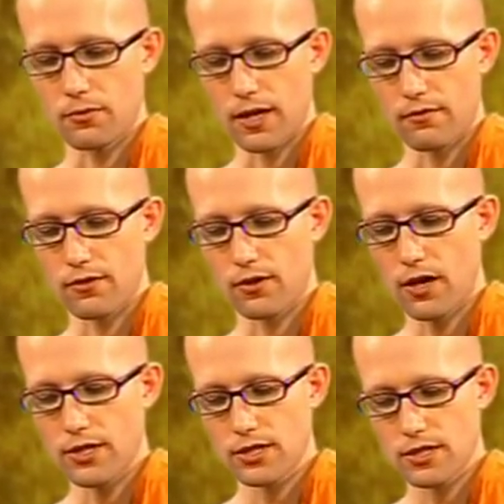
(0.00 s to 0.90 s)
We have the
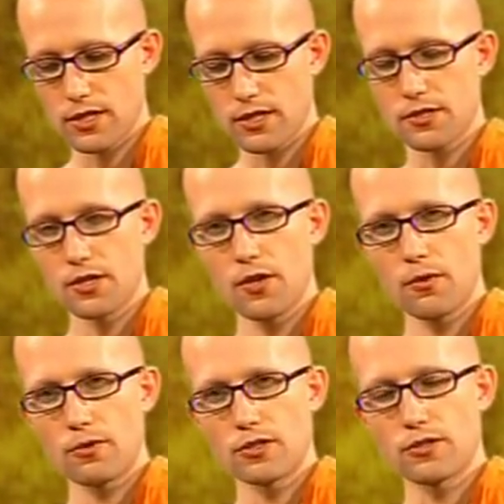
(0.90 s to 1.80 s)
consciousness, which